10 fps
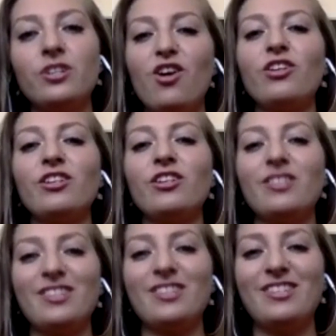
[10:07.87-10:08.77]
I think for a
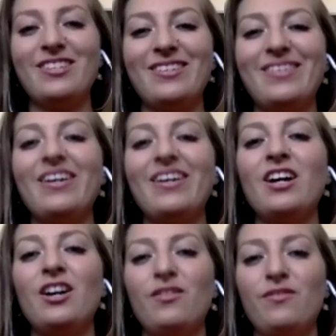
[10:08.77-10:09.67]
long time I always wanted to be an
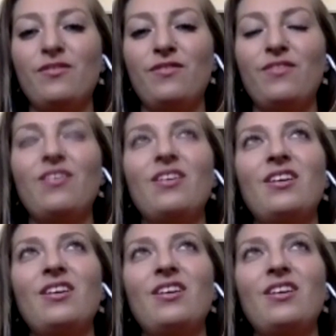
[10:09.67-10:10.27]
artist